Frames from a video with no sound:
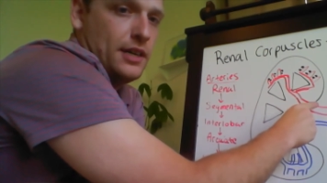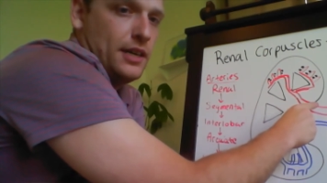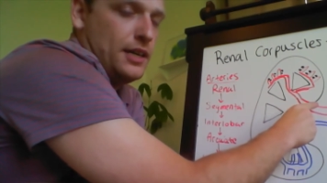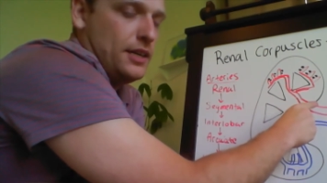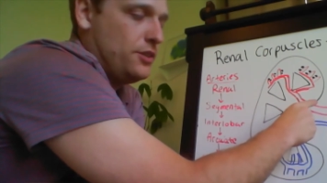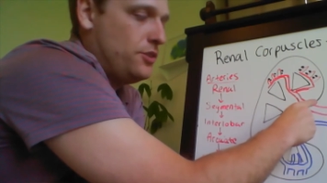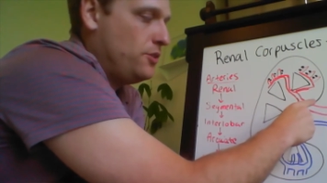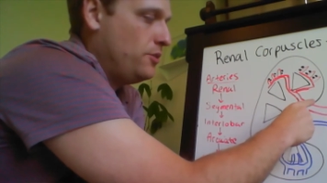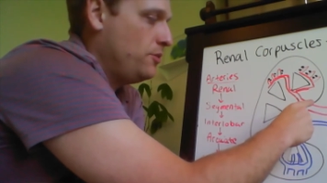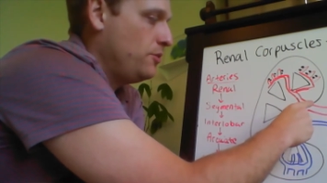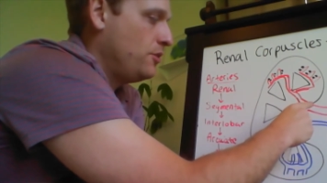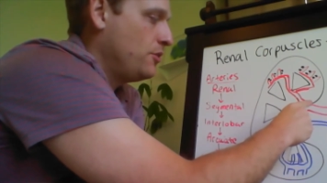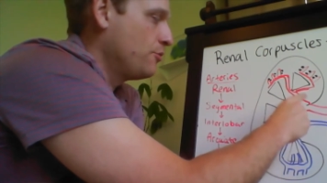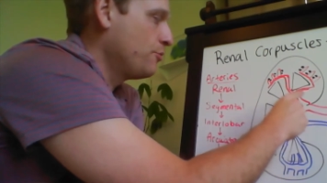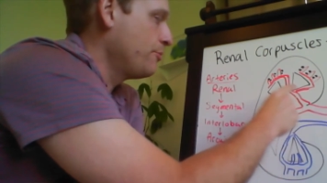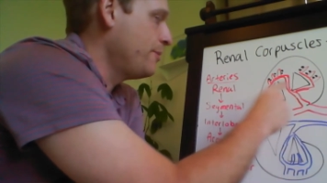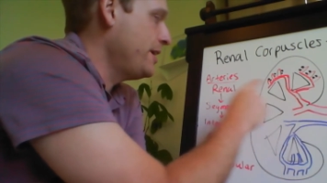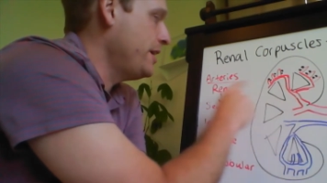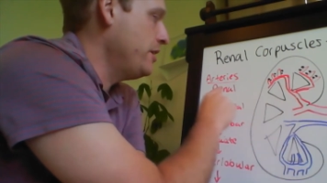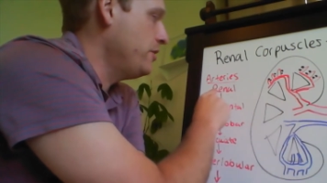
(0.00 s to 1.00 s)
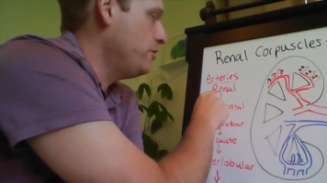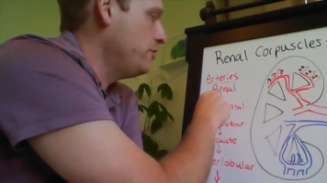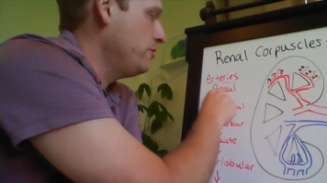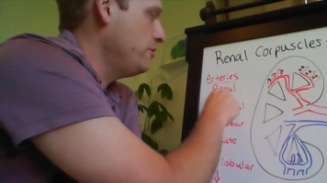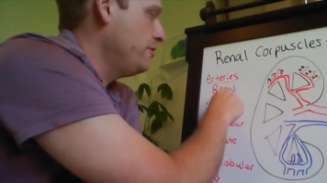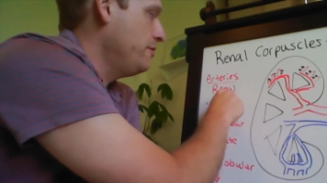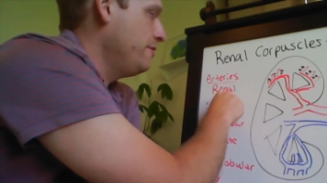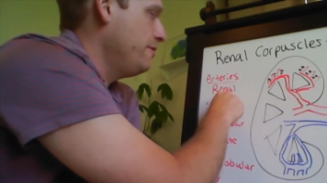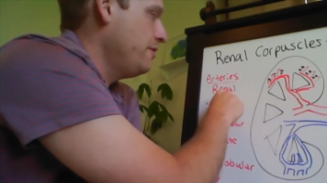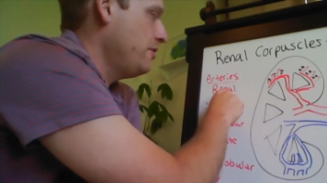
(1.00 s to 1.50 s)
into the
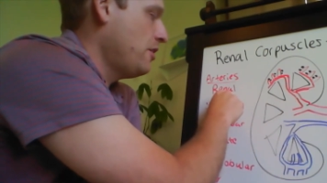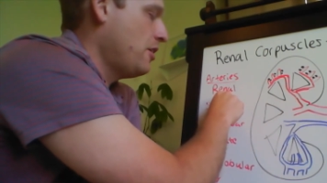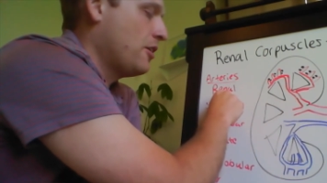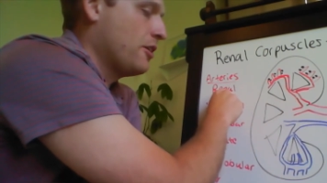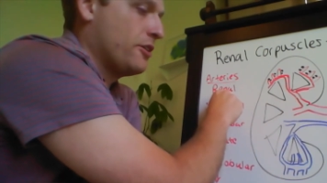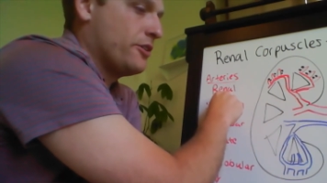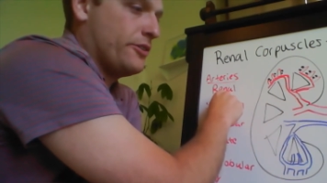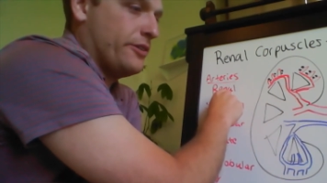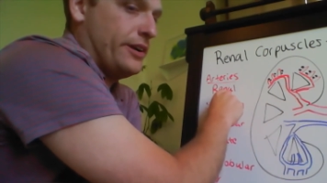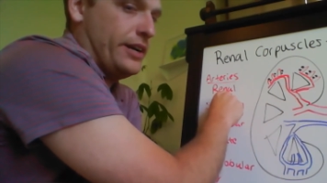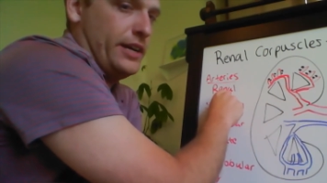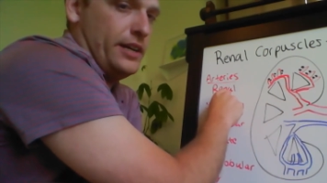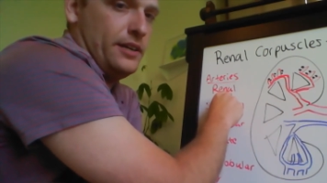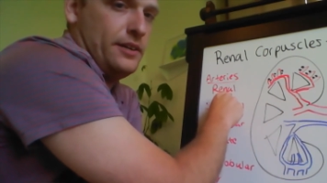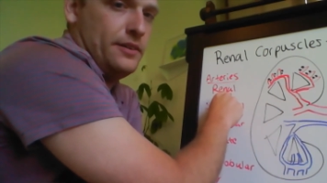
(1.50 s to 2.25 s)
renal artery